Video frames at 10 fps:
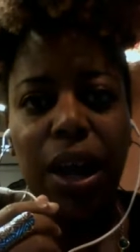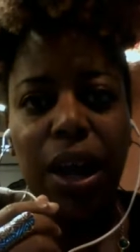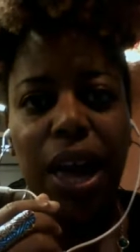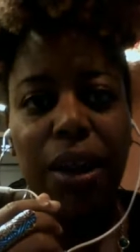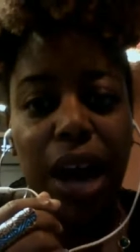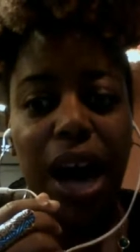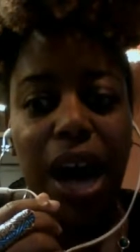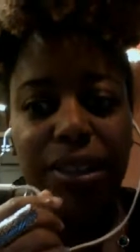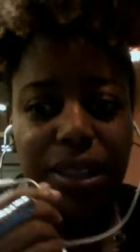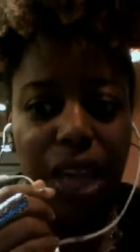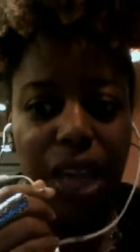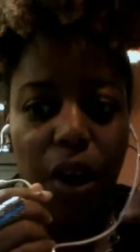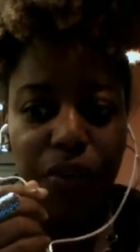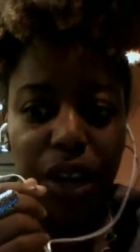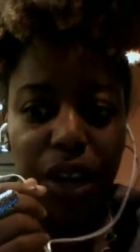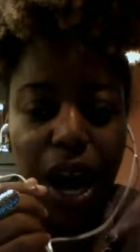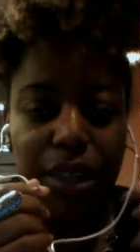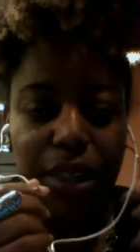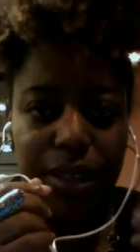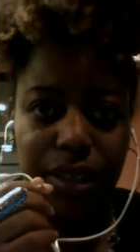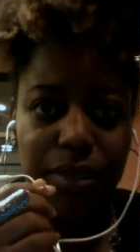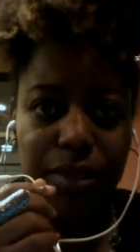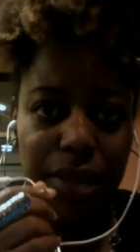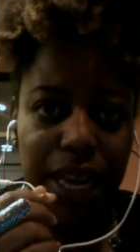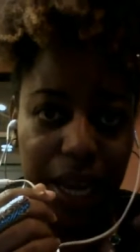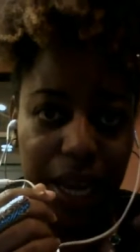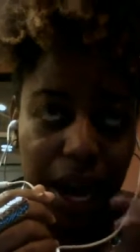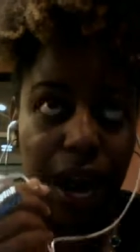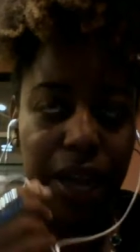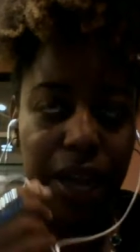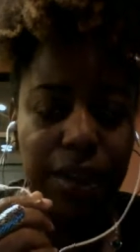and God's self, the God that sent me and God